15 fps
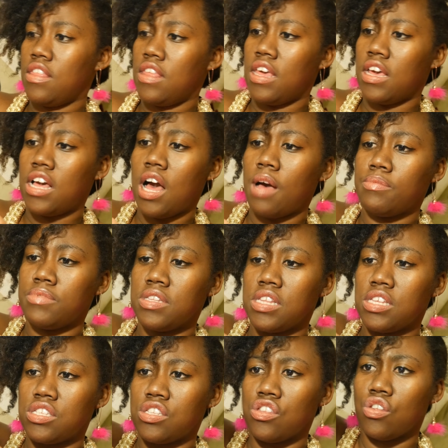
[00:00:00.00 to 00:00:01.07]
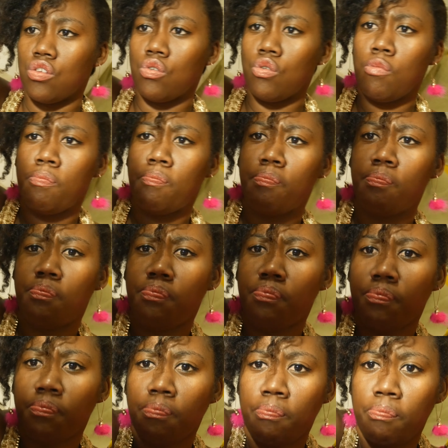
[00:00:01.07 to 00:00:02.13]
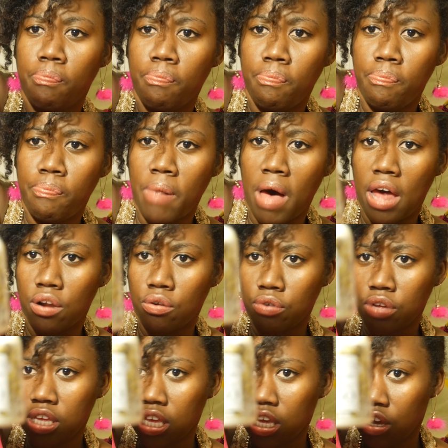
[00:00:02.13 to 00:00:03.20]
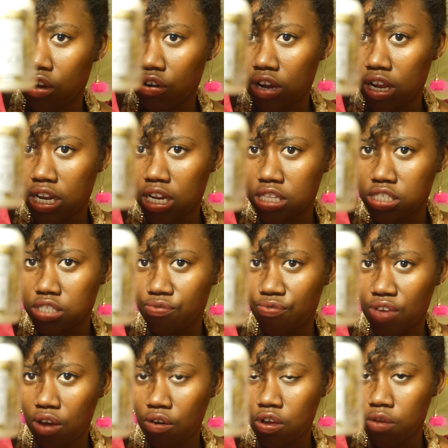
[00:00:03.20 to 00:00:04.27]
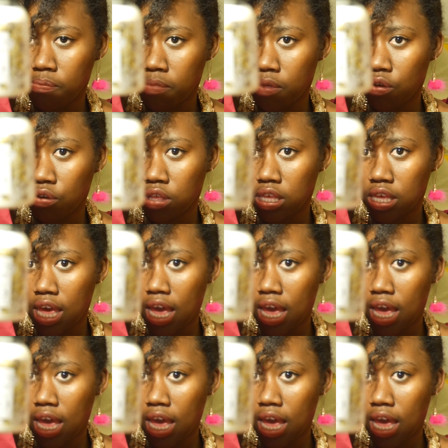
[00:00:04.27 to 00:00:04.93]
it comes in this little bottle here, and it's very milky,